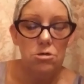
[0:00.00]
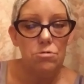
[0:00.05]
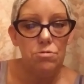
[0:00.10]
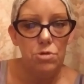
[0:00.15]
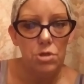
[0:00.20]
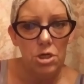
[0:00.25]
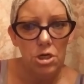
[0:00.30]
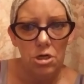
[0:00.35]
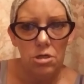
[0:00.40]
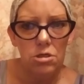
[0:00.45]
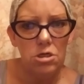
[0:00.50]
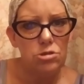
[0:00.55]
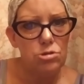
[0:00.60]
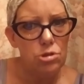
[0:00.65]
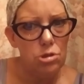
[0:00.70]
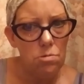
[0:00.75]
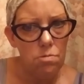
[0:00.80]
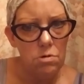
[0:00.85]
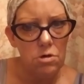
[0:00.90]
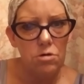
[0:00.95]
of thinking
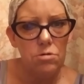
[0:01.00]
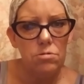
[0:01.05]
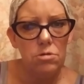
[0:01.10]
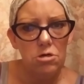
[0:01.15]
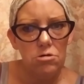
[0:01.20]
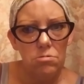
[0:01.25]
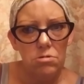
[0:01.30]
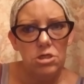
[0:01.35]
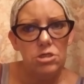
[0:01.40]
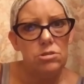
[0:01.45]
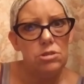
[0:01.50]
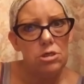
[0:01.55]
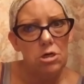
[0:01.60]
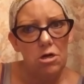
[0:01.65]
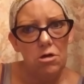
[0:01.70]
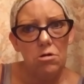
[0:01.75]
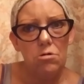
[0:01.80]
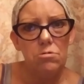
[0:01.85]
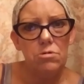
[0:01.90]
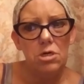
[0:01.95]
that you were an only
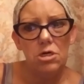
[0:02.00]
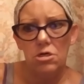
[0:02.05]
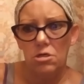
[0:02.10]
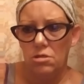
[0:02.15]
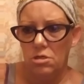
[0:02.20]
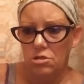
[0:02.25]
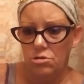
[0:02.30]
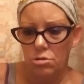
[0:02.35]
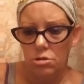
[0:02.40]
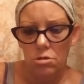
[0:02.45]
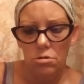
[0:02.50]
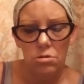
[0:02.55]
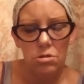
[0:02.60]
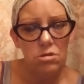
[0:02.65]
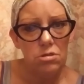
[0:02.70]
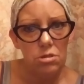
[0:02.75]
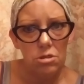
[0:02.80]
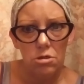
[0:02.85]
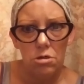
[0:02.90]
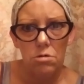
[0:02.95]
child and that you
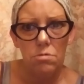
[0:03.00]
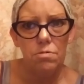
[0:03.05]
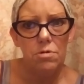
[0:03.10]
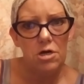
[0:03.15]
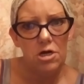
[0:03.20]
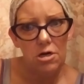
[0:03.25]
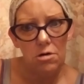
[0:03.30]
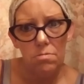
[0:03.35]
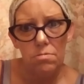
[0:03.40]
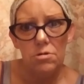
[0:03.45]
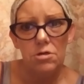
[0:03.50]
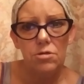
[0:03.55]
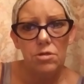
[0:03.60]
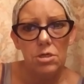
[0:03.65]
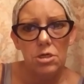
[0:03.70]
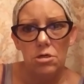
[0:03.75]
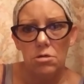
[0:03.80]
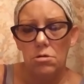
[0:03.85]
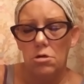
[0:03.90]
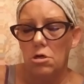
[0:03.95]
deserve
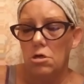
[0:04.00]
everything.